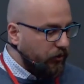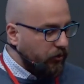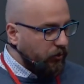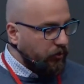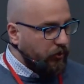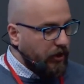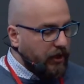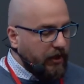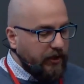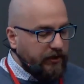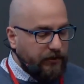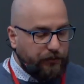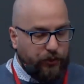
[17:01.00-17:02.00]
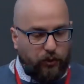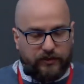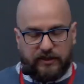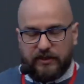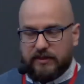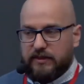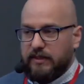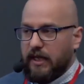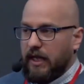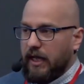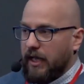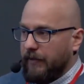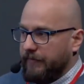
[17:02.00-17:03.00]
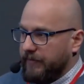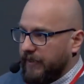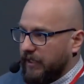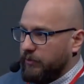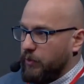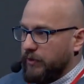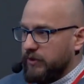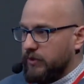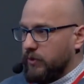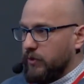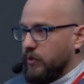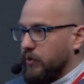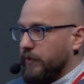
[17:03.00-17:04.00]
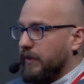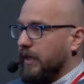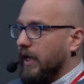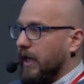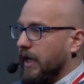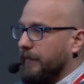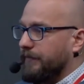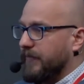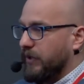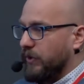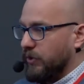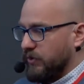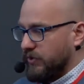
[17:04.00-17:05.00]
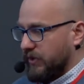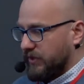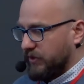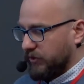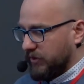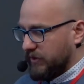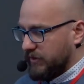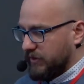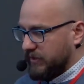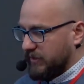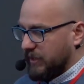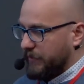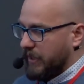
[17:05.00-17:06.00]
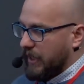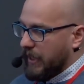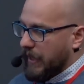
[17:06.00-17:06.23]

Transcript: to the process that wants to use the external system.